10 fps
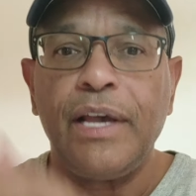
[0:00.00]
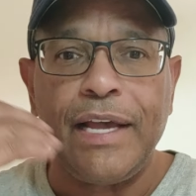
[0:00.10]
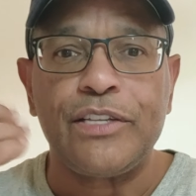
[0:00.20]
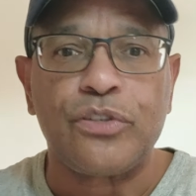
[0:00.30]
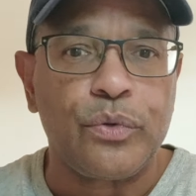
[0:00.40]

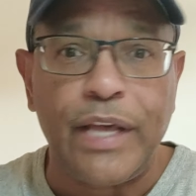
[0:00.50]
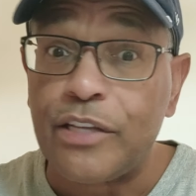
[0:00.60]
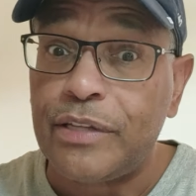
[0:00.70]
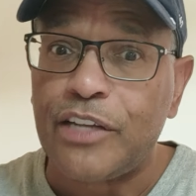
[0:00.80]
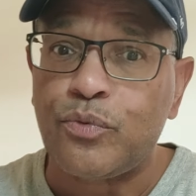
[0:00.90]
And so
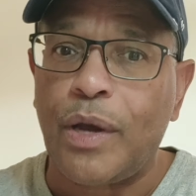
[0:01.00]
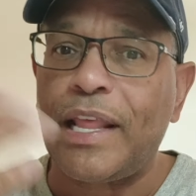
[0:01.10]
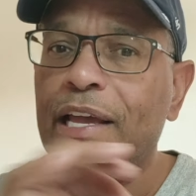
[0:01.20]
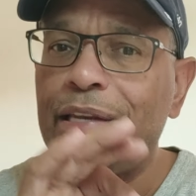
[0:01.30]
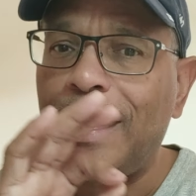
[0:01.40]
that's why I
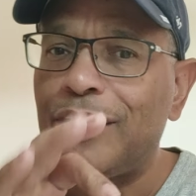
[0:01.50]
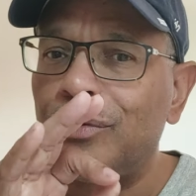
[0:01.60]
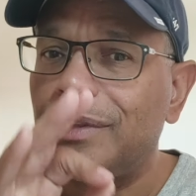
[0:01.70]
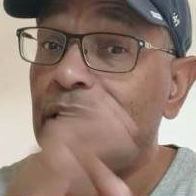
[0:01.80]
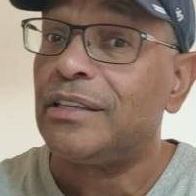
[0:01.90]
like it. Now, I
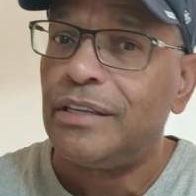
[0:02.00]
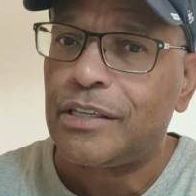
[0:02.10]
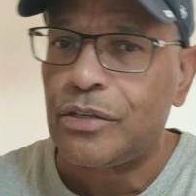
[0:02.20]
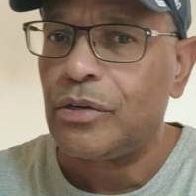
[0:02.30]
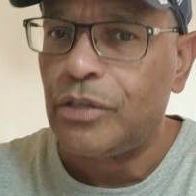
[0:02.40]
don't think the
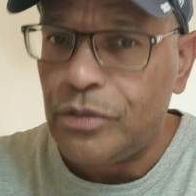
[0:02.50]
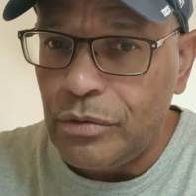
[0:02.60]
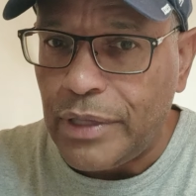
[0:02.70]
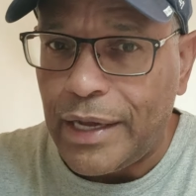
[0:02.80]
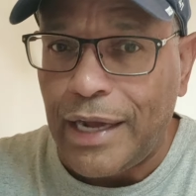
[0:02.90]
Knicks are going to
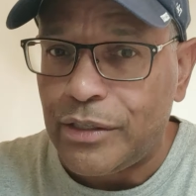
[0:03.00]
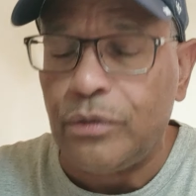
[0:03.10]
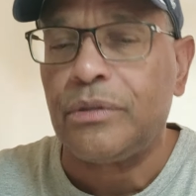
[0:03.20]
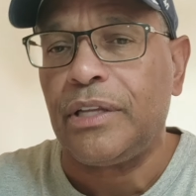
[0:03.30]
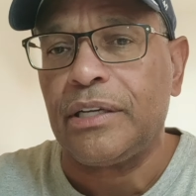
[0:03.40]
do that. I
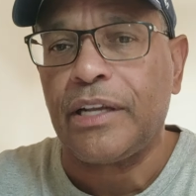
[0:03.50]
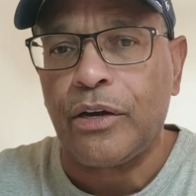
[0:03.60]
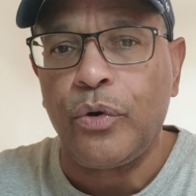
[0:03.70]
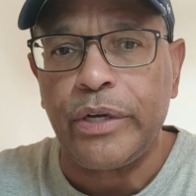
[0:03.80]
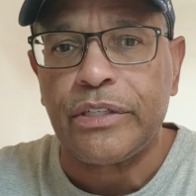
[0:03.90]
don't think they're
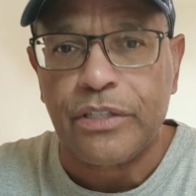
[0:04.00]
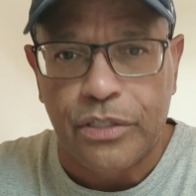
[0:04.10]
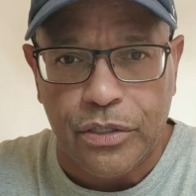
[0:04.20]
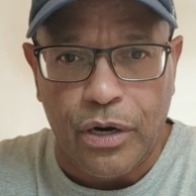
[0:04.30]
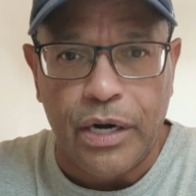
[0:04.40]
going to
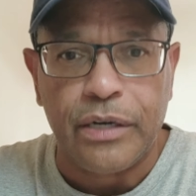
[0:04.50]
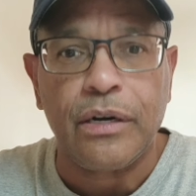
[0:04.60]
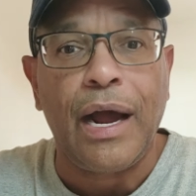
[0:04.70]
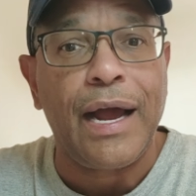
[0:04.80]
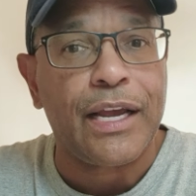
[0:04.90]

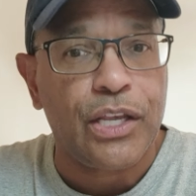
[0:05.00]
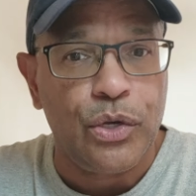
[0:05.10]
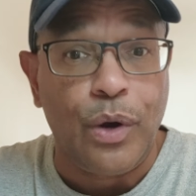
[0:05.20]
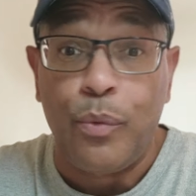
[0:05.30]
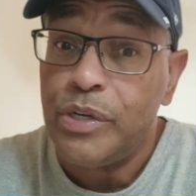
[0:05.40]
start
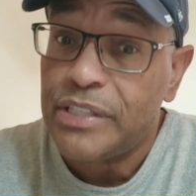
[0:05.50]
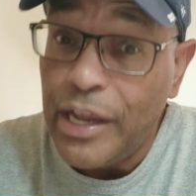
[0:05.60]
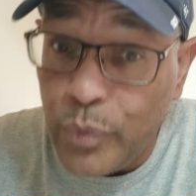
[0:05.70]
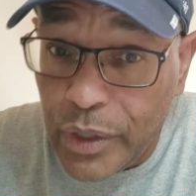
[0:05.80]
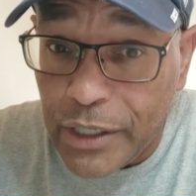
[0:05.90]
IQ. I wish
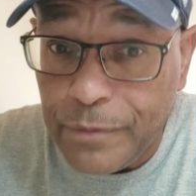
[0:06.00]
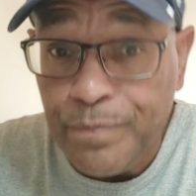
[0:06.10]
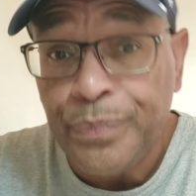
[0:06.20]
they would.